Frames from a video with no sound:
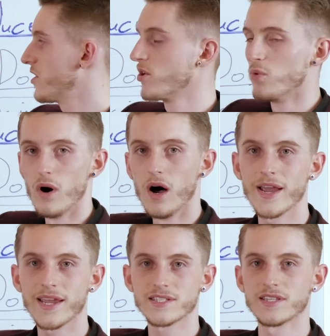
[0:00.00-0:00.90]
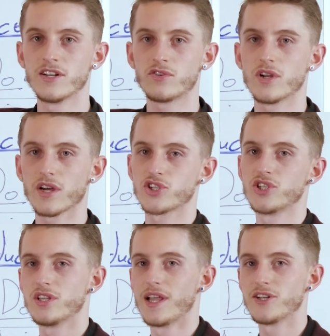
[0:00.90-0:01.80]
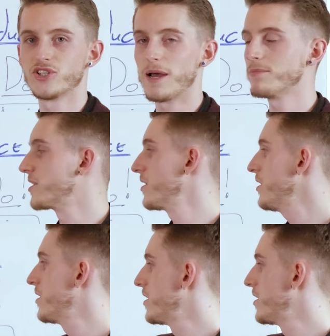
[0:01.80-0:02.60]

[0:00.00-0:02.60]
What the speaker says: the why is the introduction to that chapter.